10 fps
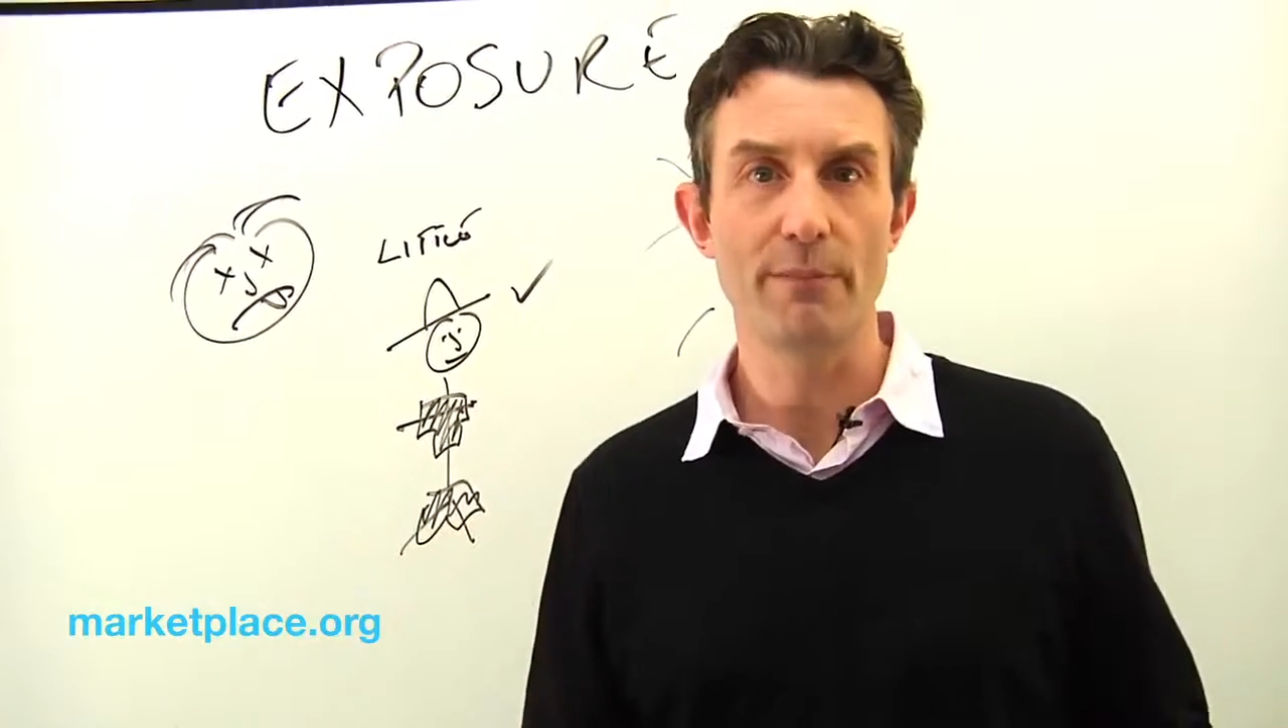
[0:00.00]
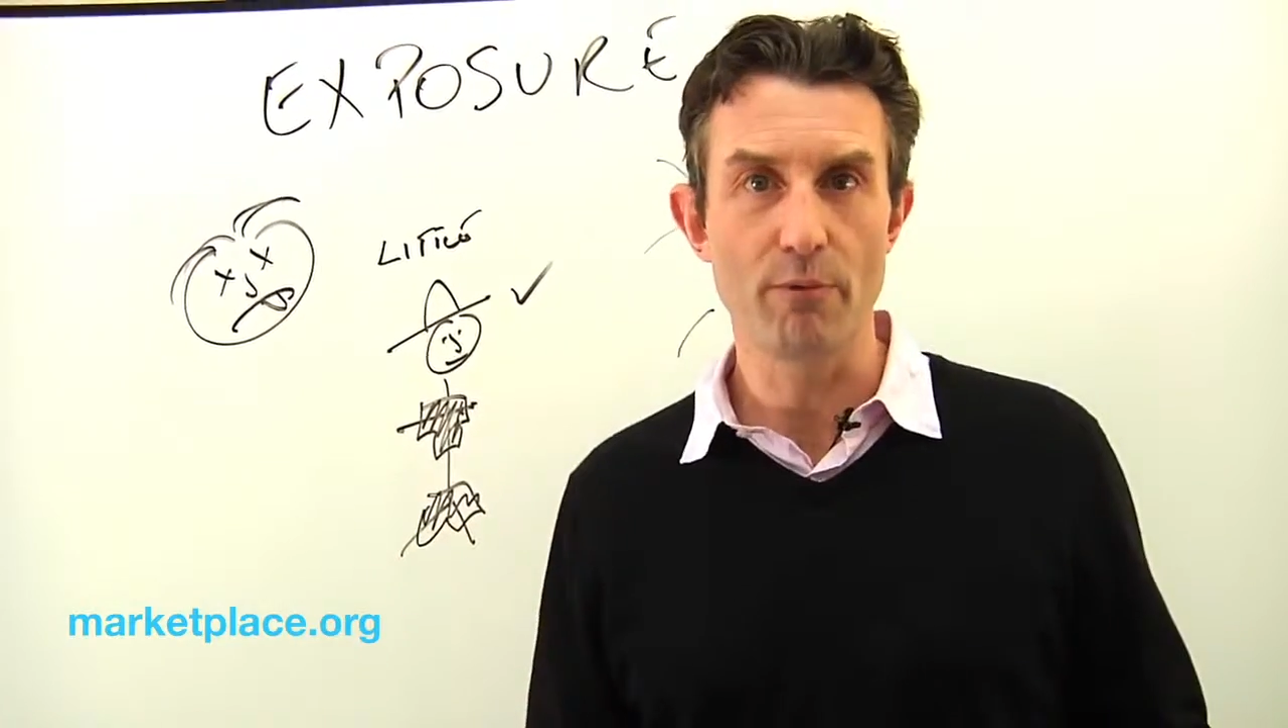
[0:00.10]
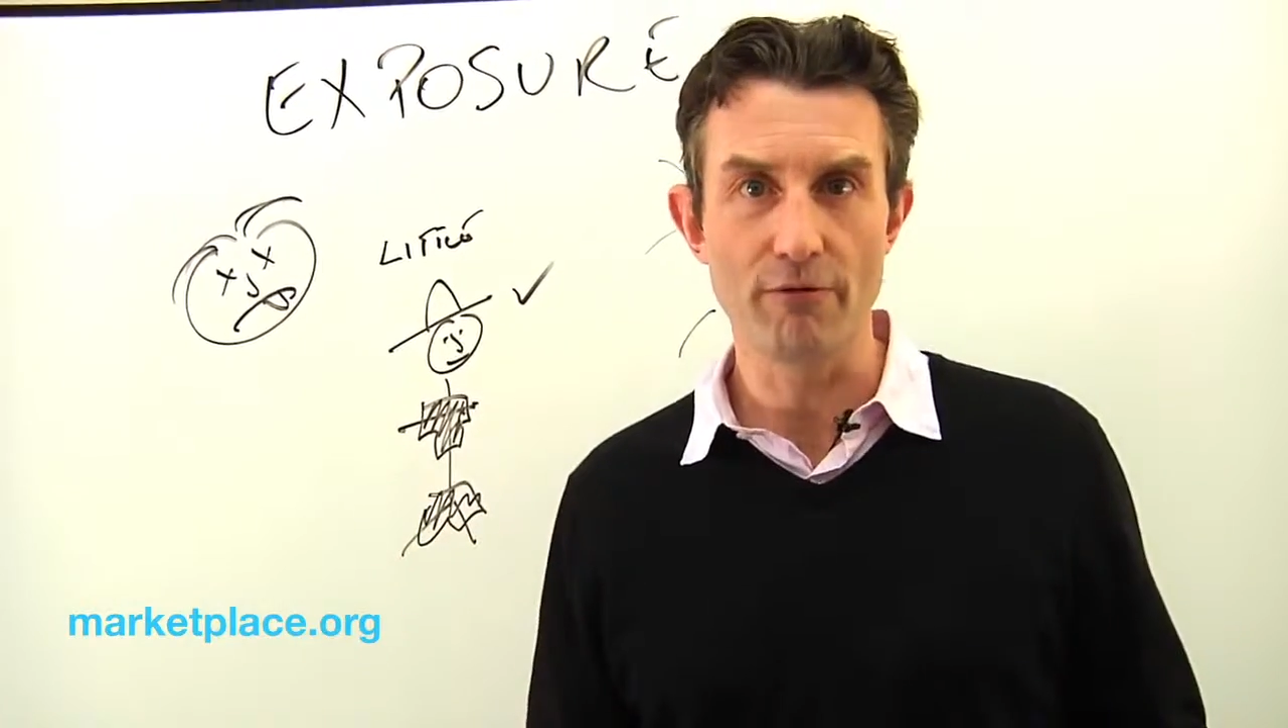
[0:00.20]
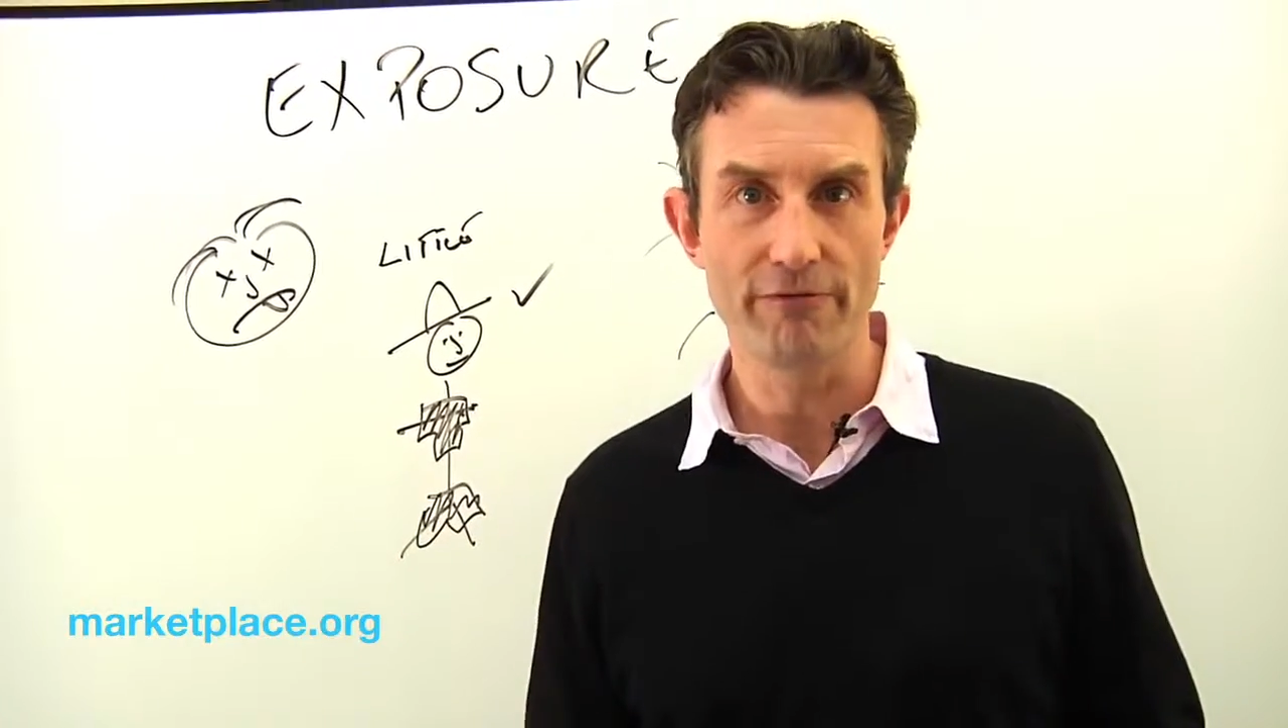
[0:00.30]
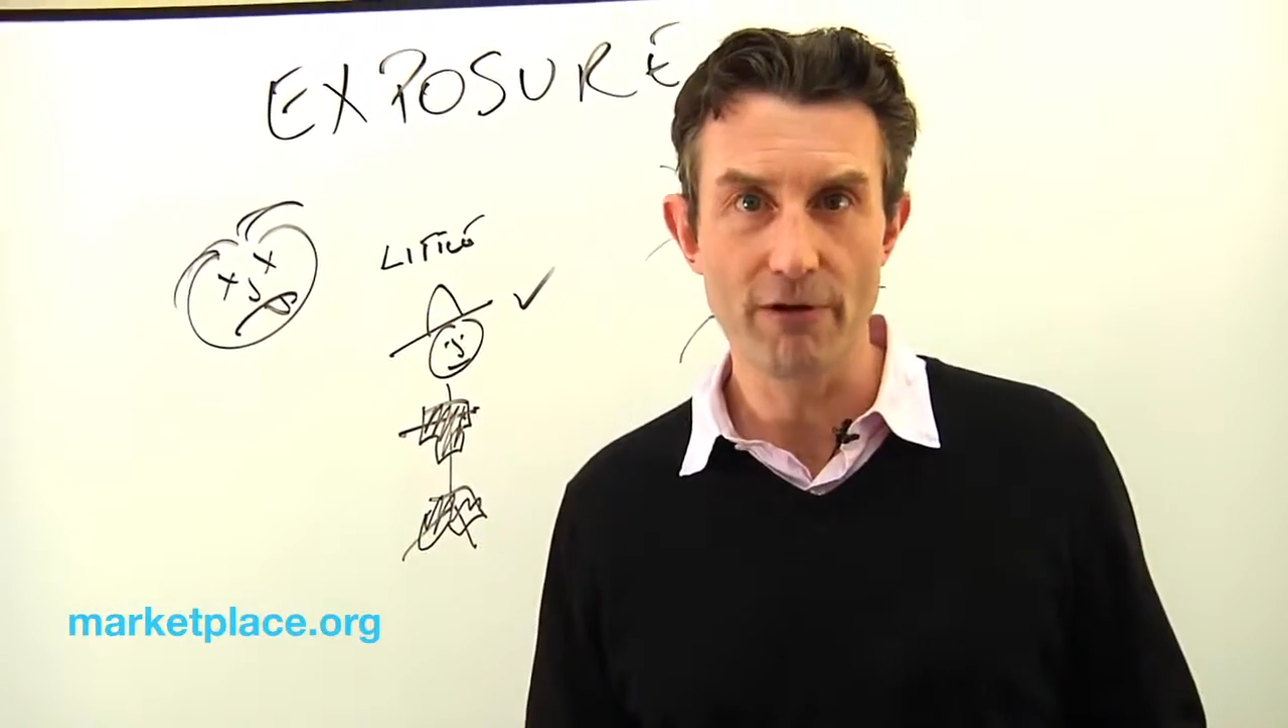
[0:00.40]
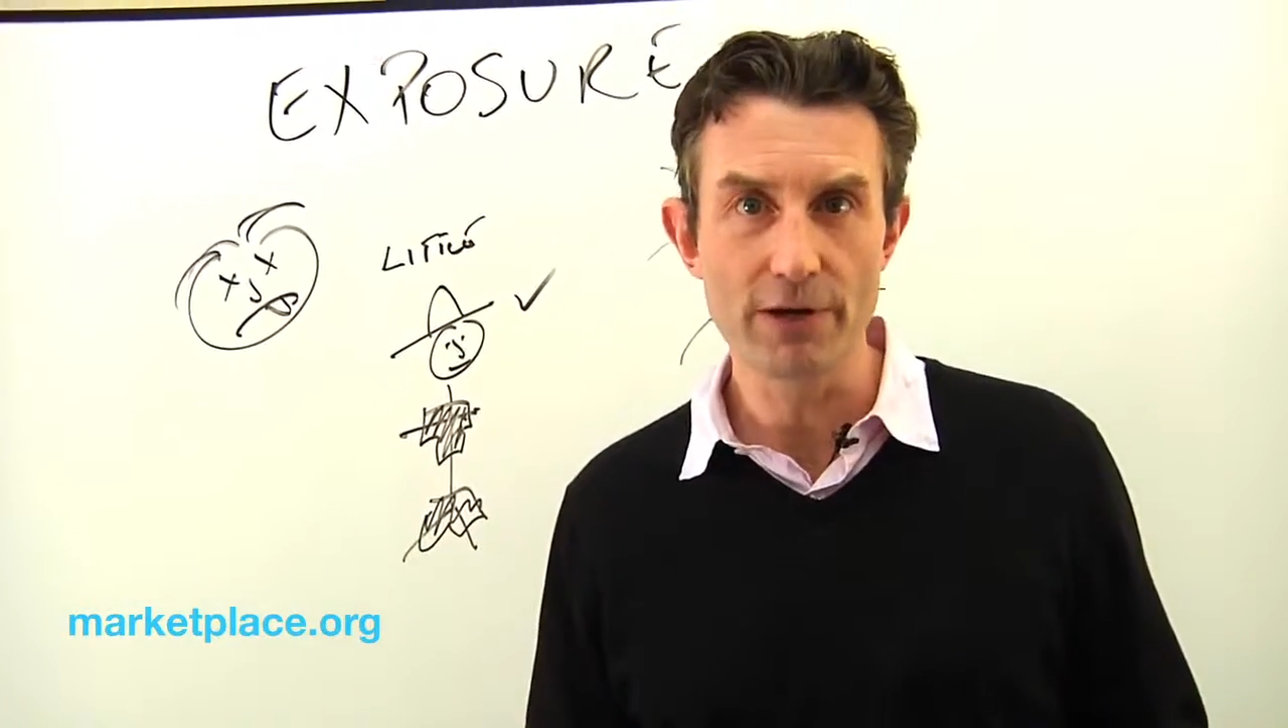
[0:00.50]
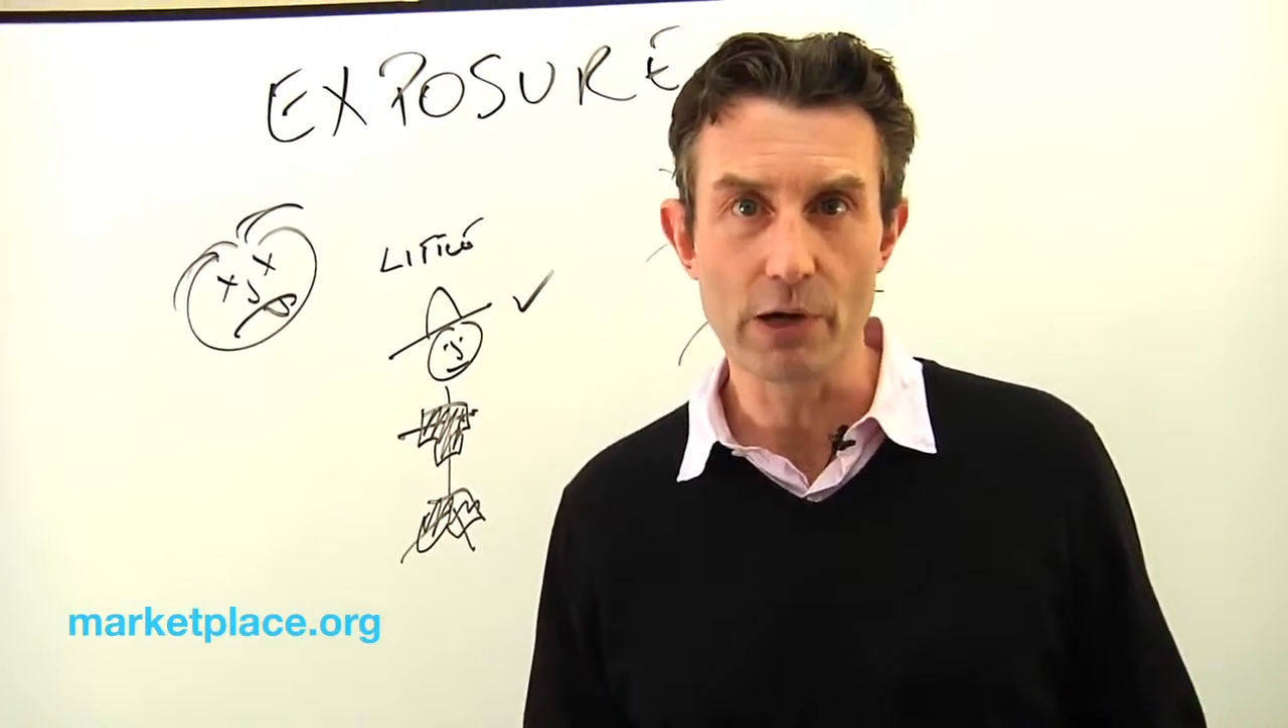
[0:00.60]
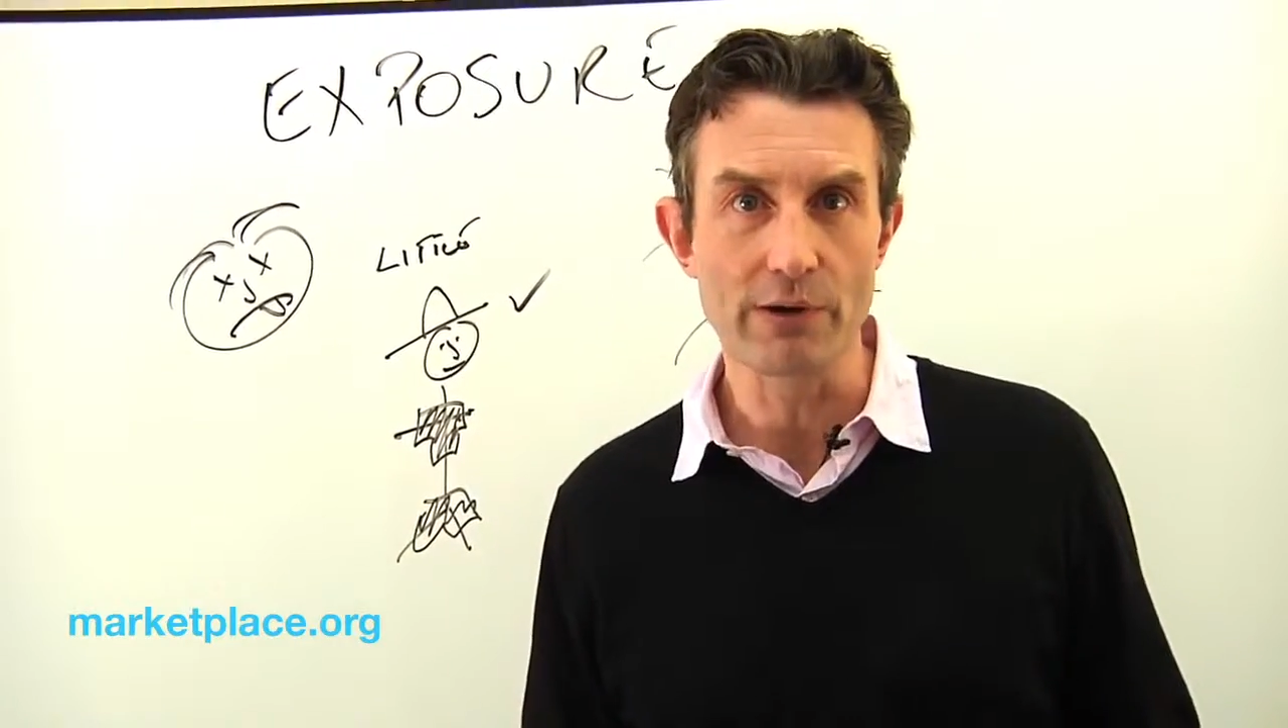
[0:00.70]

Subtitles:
portfolio